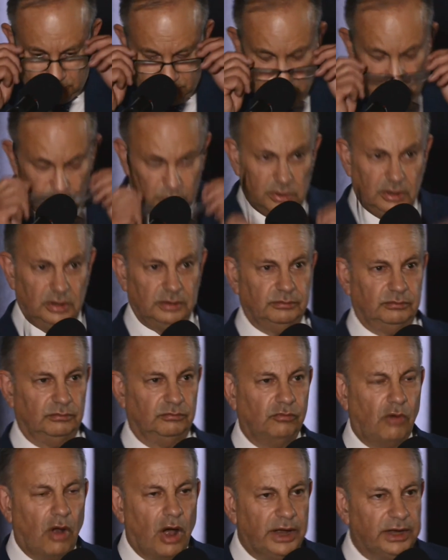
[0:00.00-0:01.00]
There were
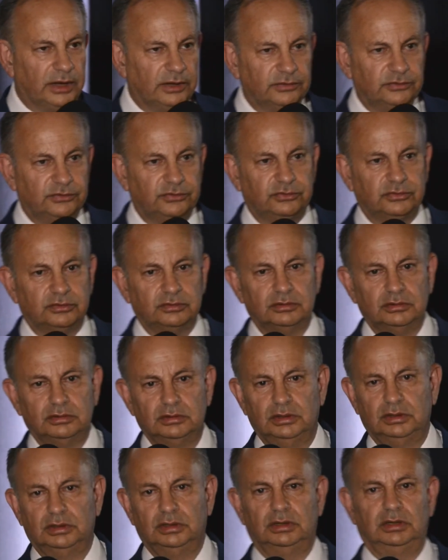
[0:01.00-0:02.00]

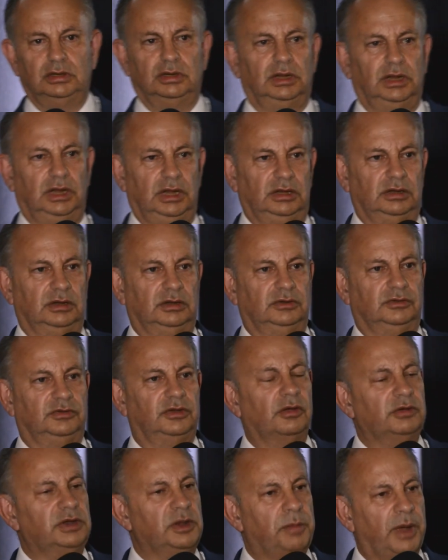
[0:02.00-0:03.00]
riots in
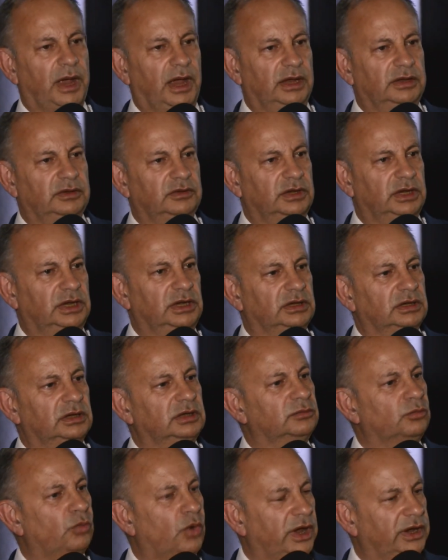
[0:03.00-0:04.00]
Tonypandy
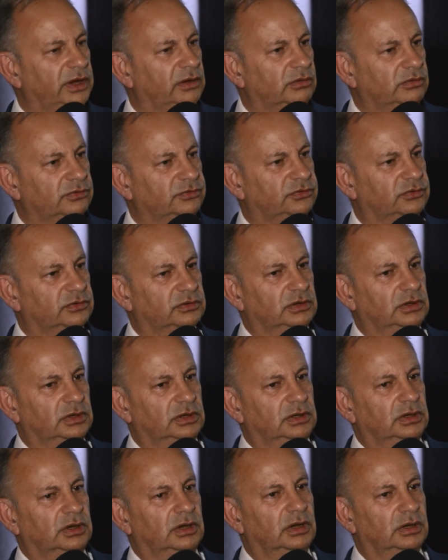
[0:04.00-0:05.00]
in Wales
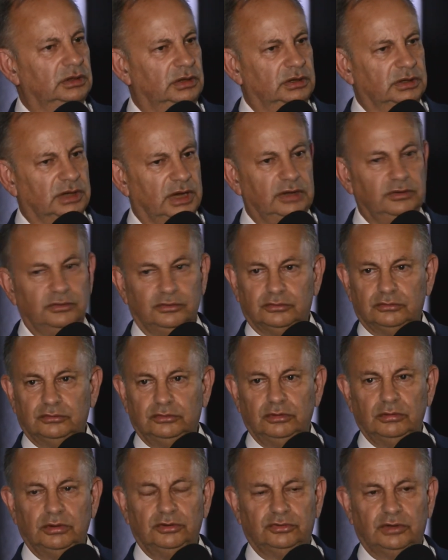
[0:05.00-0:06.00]
uh, against
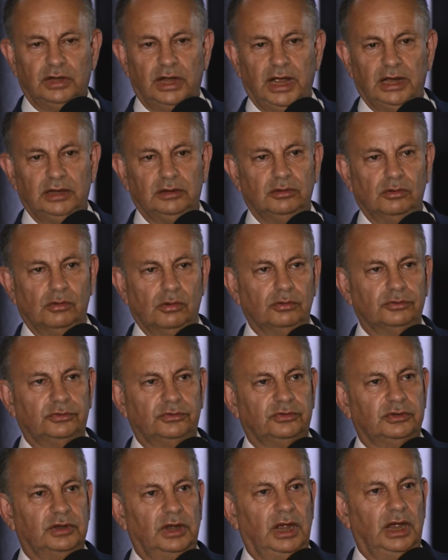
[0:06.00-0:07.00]
Jewish
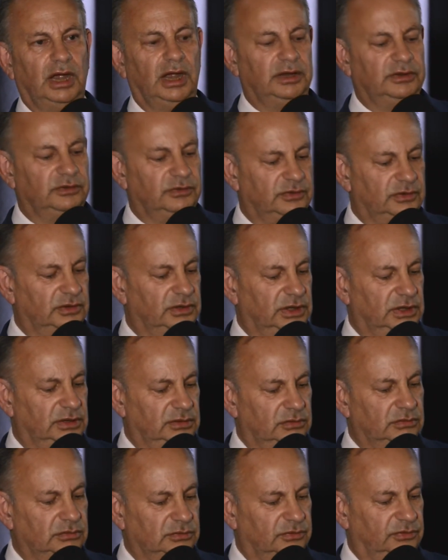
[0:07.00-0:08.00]
landlords, and
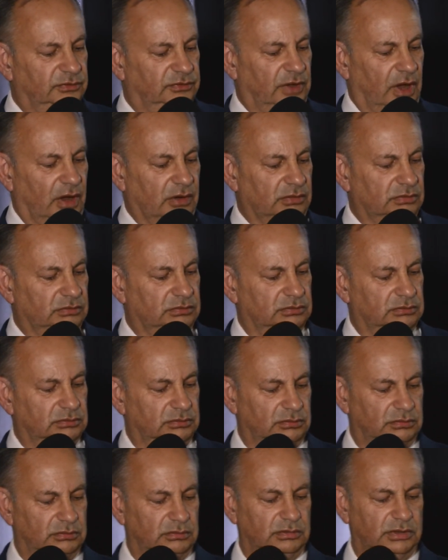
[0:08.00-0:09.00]
it looked as though
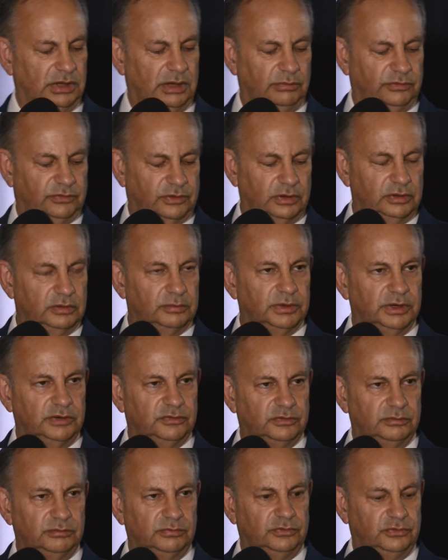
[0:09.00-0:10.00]
there was going to be
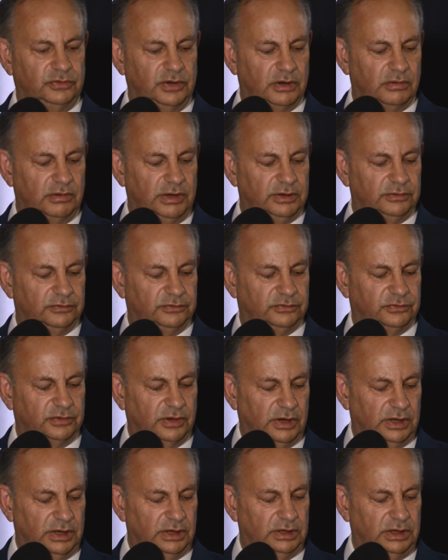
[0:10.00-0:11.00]
some serious
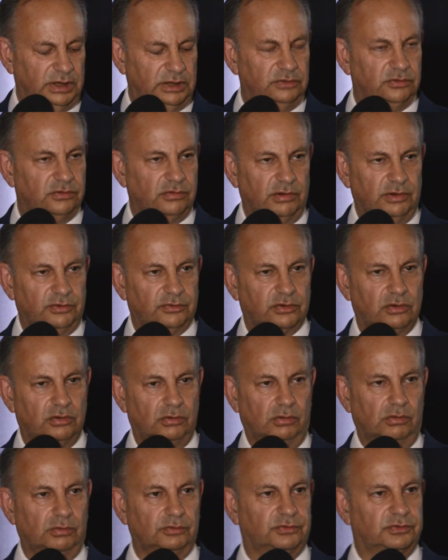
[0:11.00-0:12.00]
uh, injuries
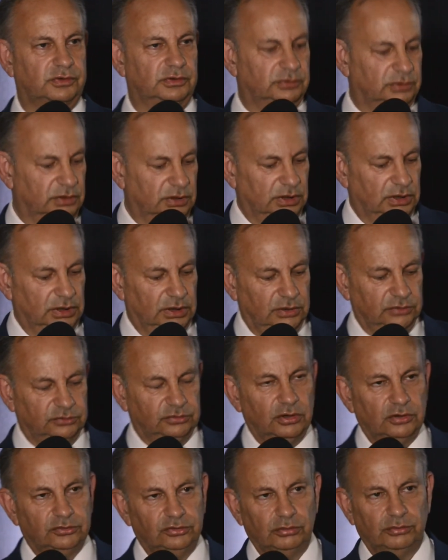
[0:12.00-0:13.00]
caused. And
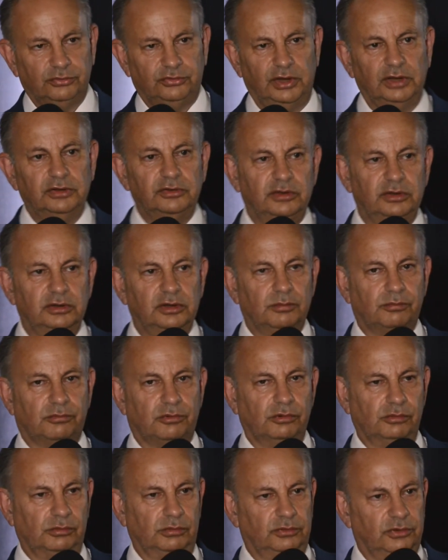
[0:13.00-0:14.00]
Churchill sent in the,
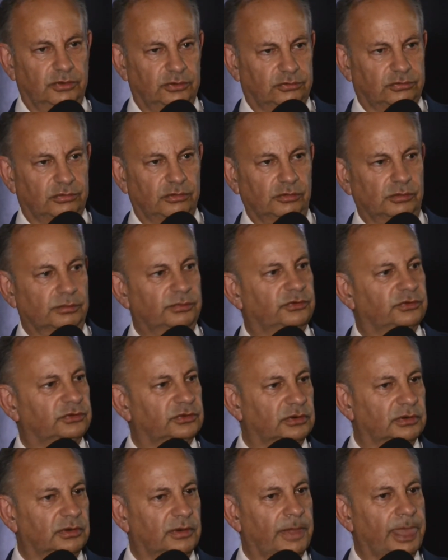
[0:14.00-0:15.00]
the,
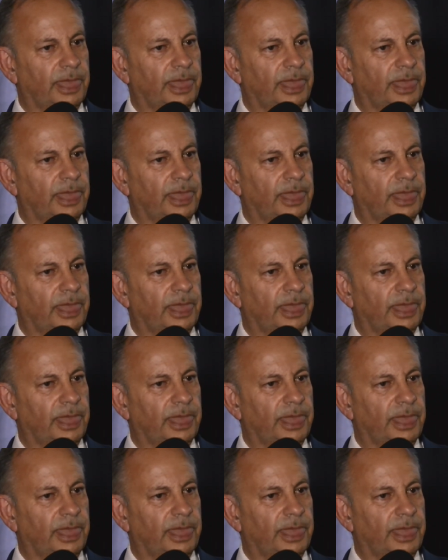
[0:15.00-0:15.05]
troops